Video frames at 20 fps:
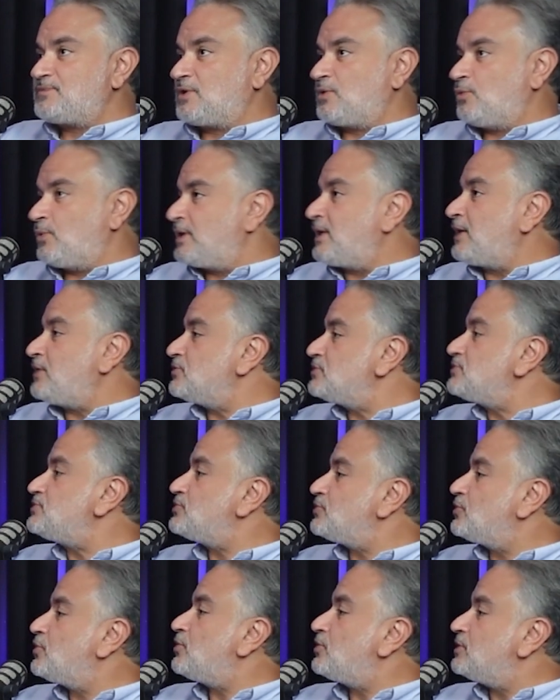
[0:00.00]
when I used
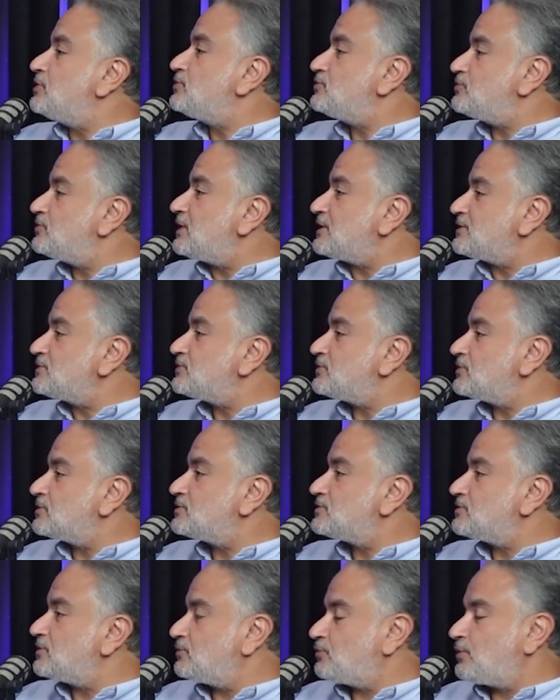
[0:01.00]
to go into
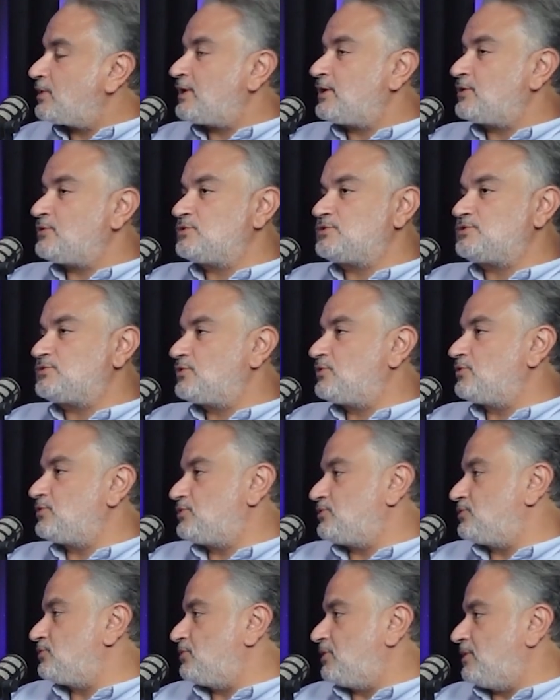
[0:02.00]
restaurants and when I used to go
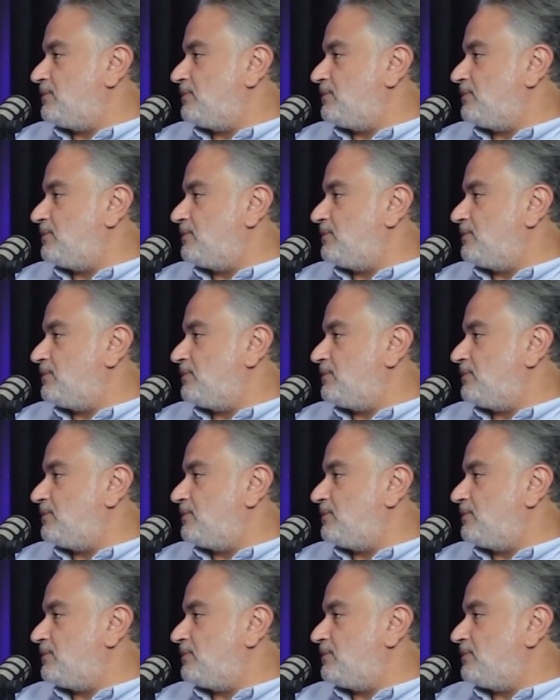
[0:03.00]
to